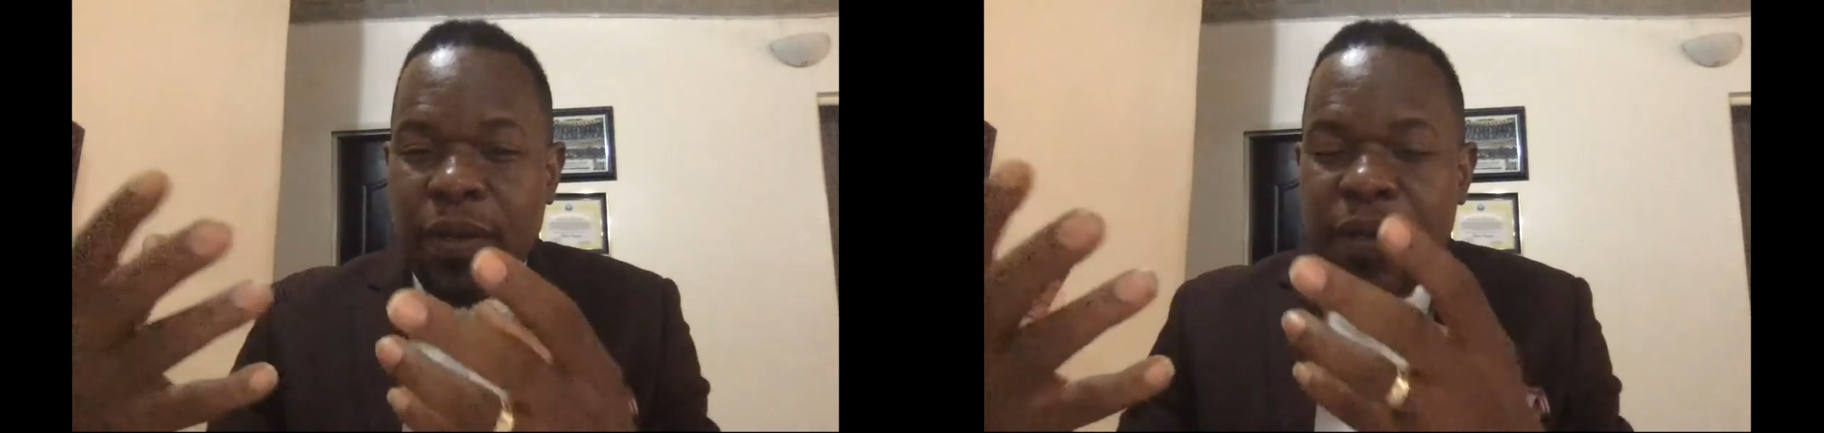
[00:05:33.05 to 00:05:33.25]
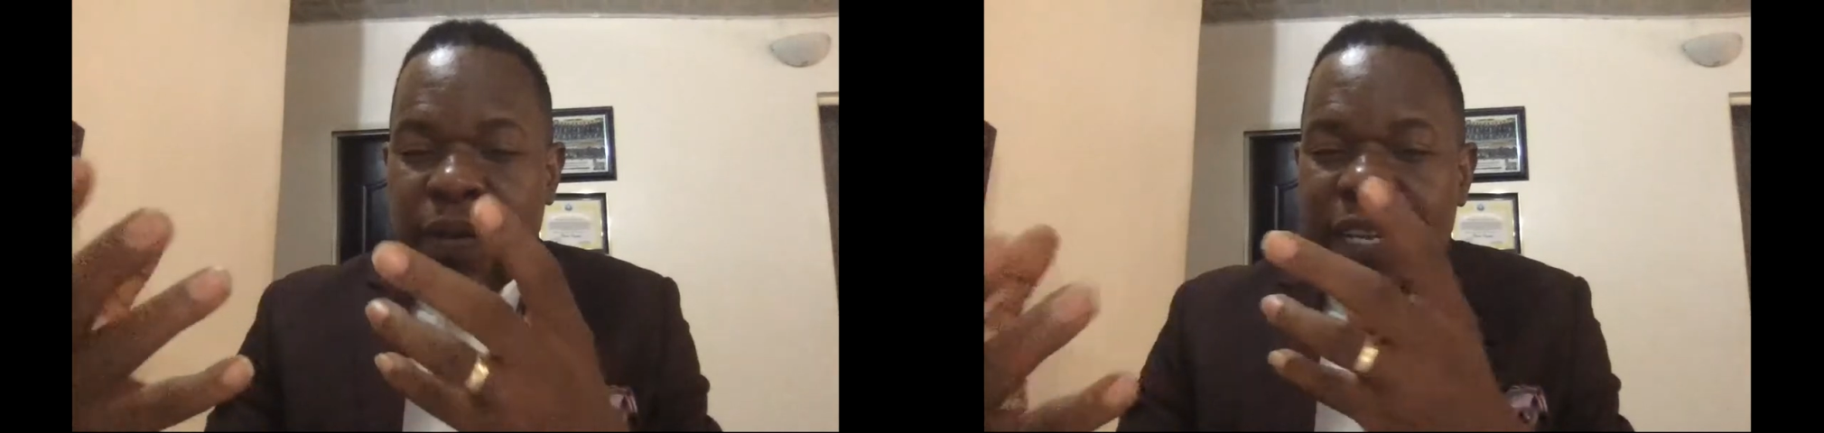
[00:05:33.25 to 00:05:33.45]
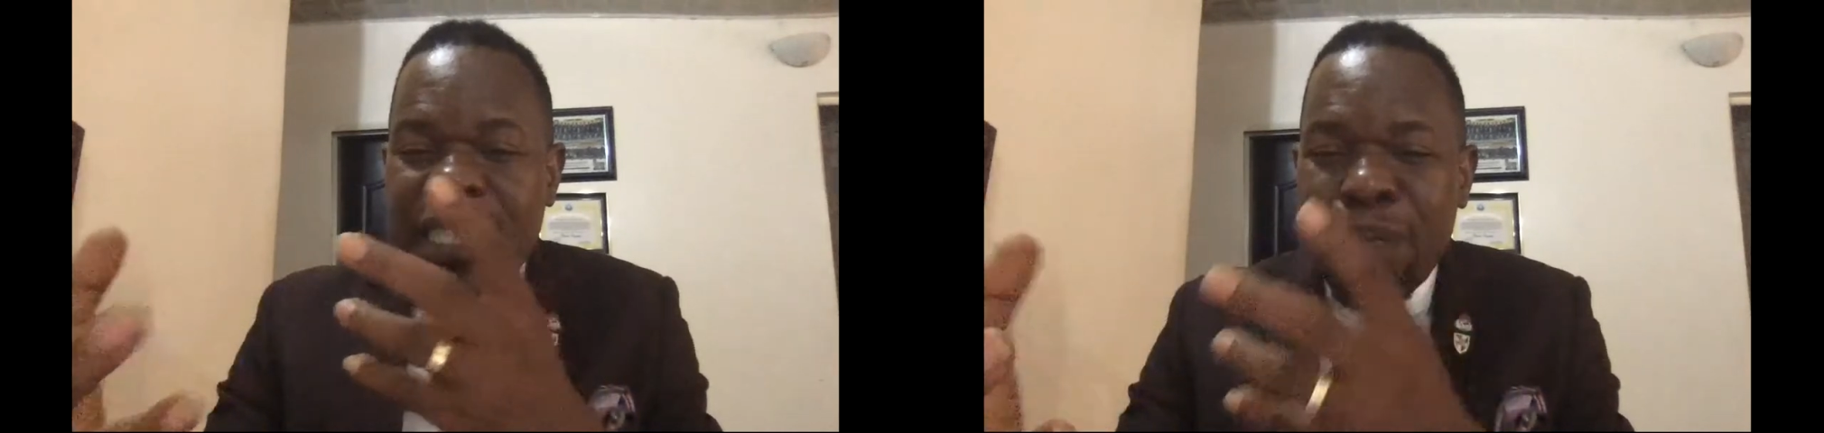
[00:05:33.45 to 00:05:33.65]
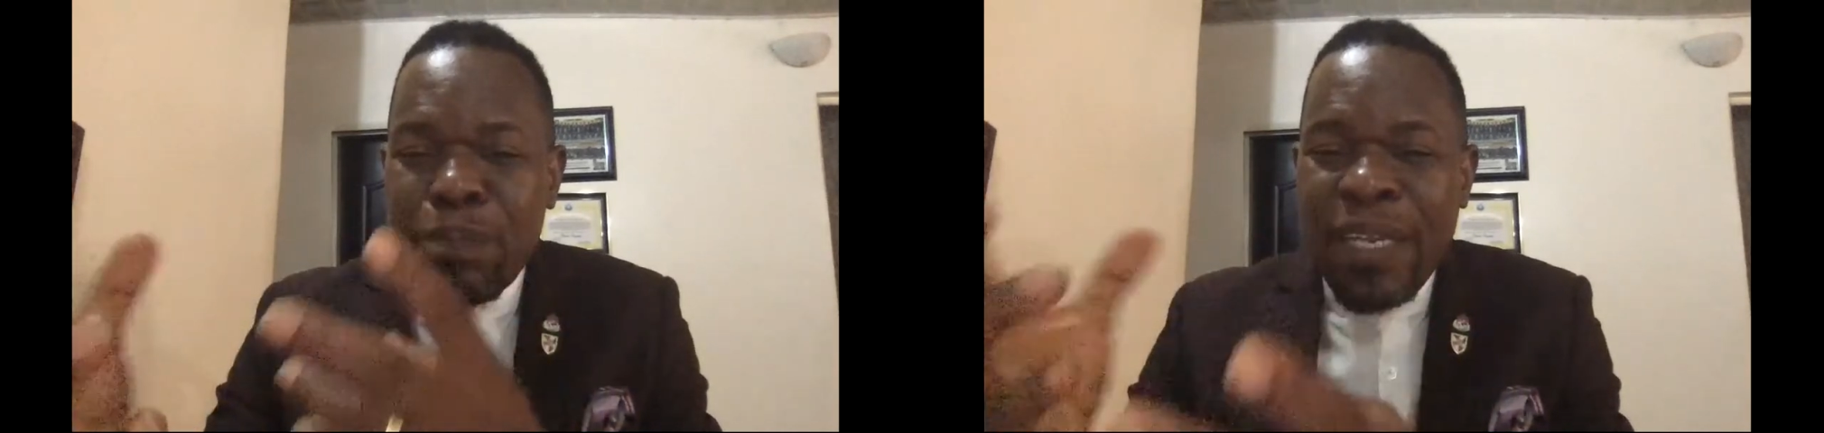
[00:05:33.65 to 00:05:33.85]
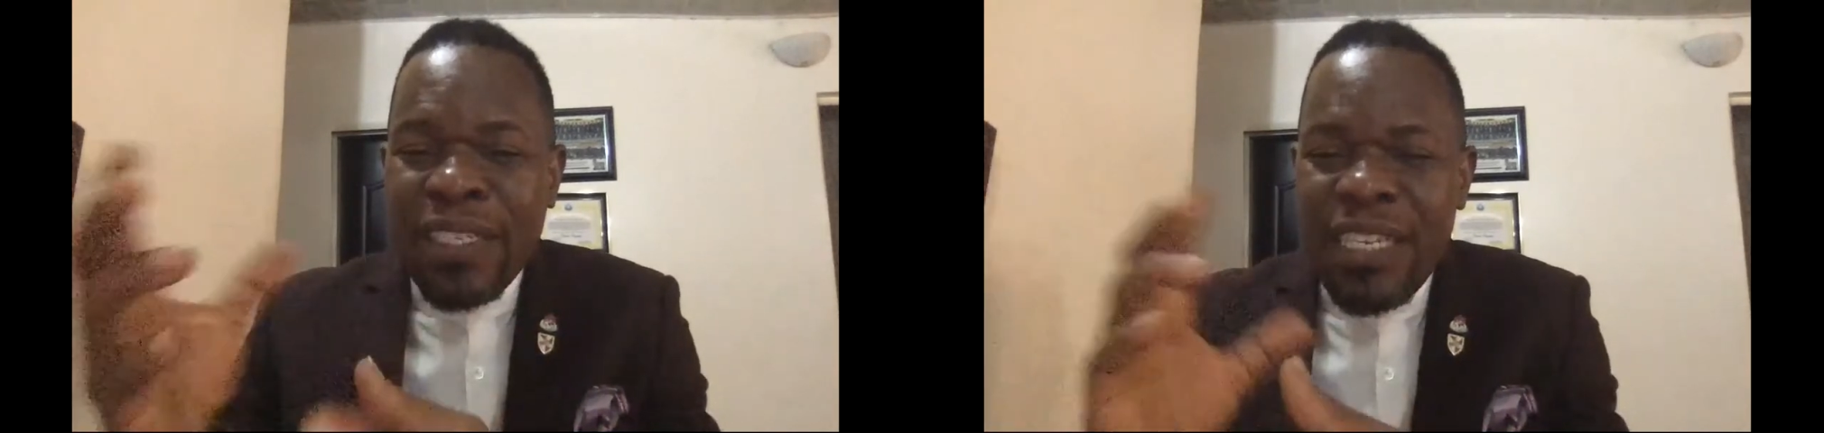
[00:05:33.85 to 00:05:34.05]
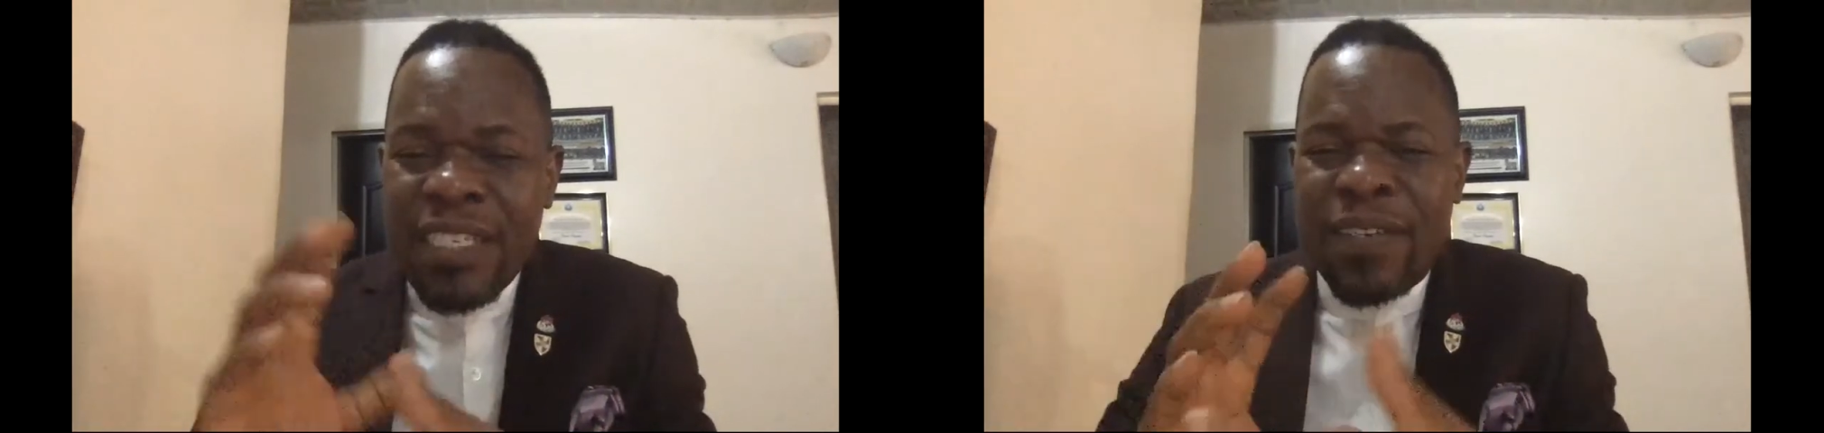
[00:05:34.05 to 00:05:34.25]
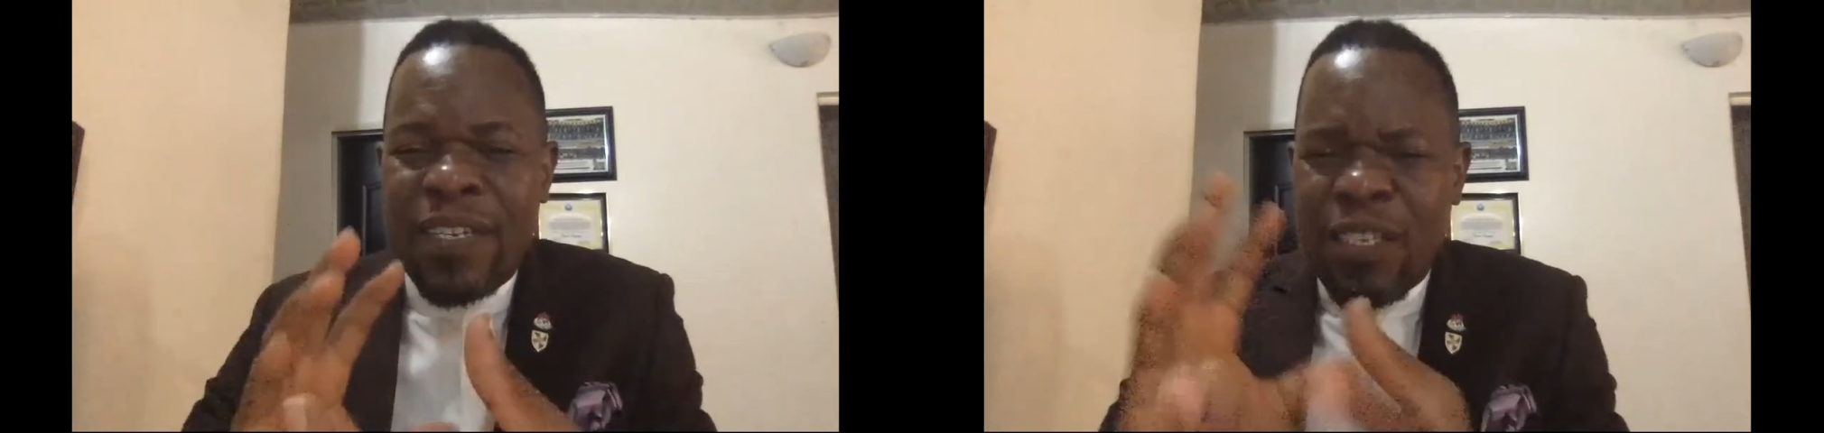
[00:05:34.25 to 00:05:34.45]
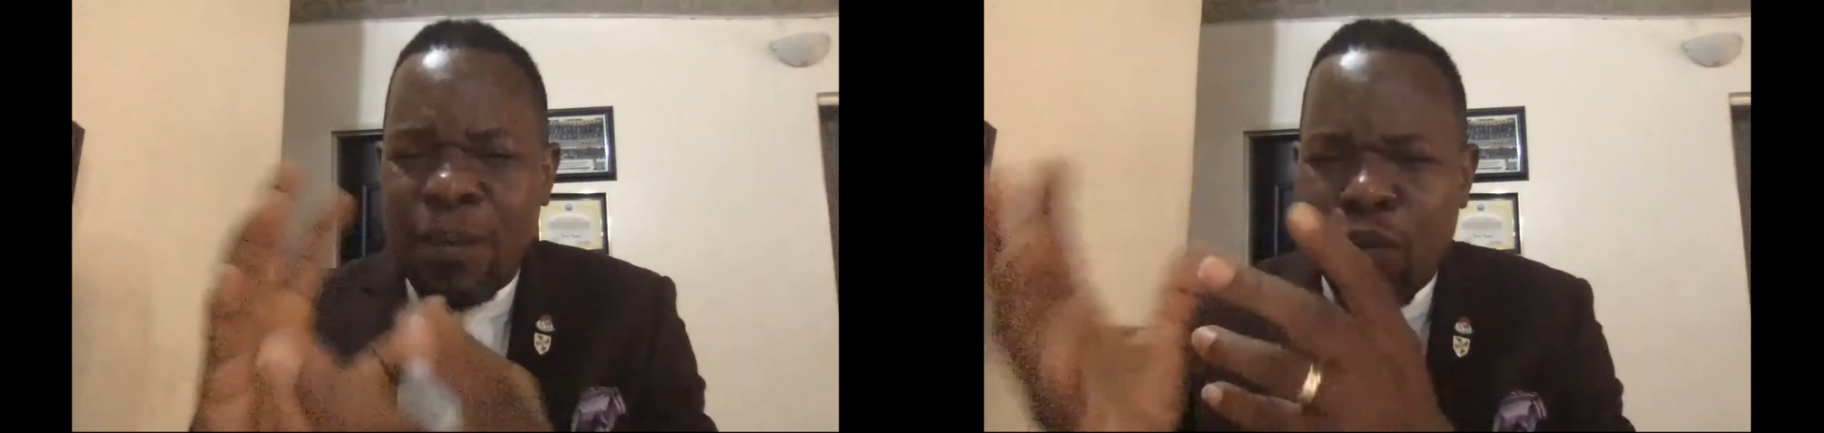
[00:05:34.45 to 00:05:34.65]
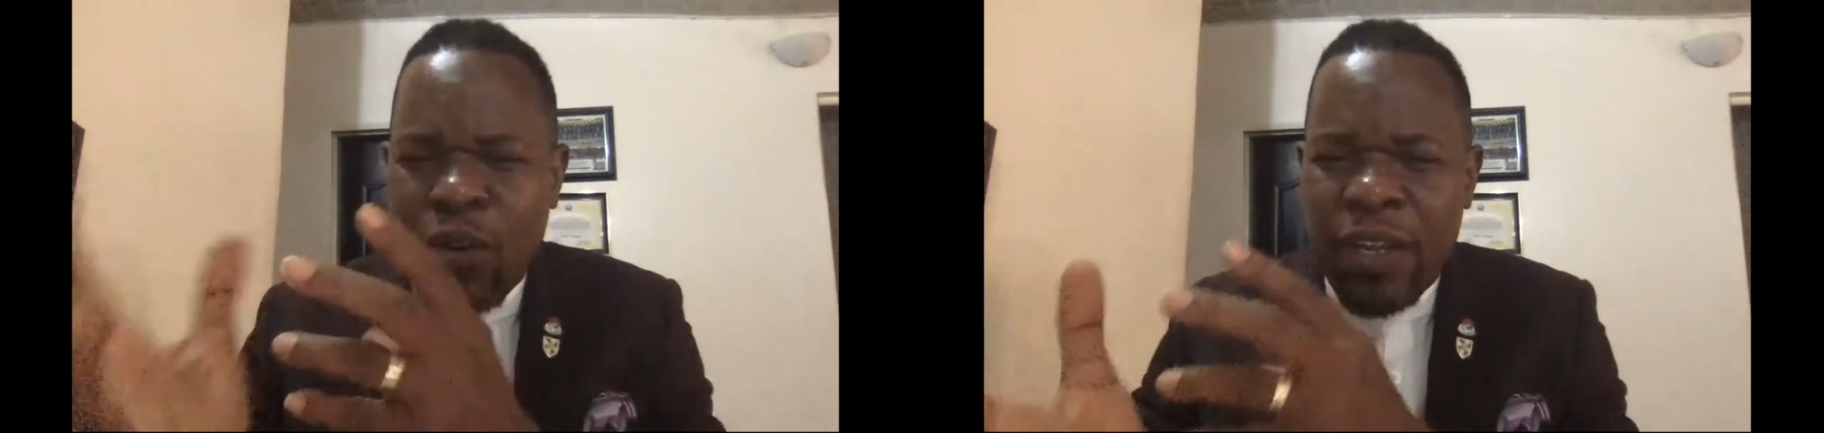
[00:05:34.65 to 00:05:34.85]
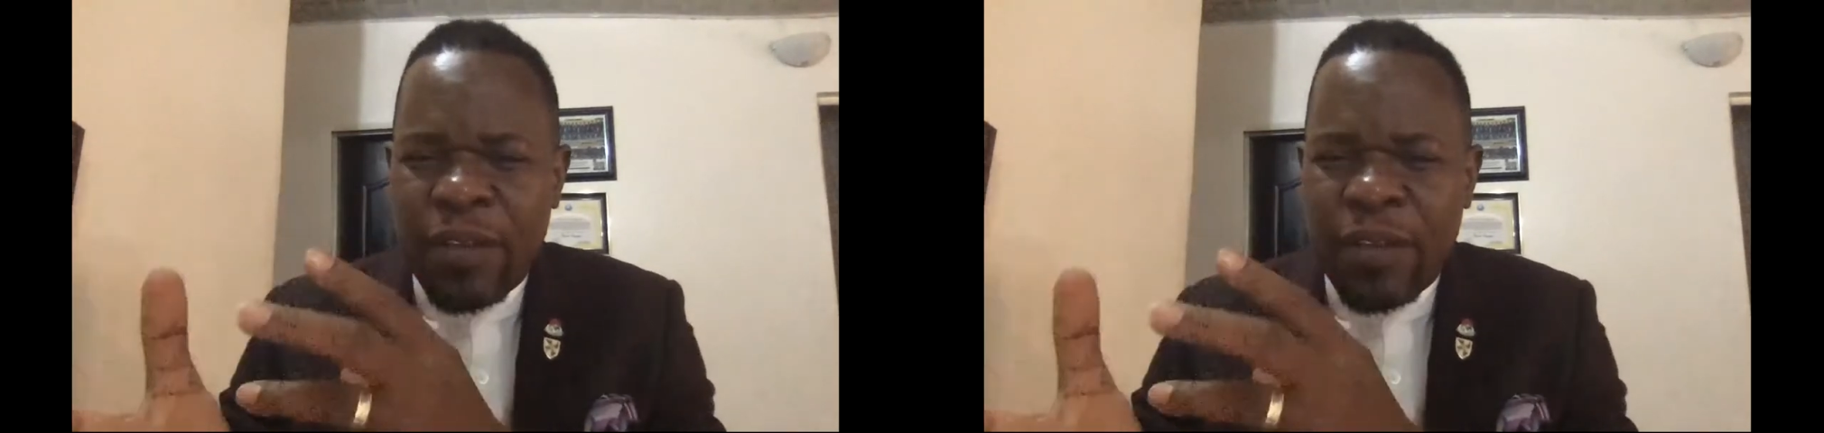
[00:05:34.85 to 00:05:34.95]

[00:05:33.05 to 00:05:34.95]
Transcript: Respect is reciprocal.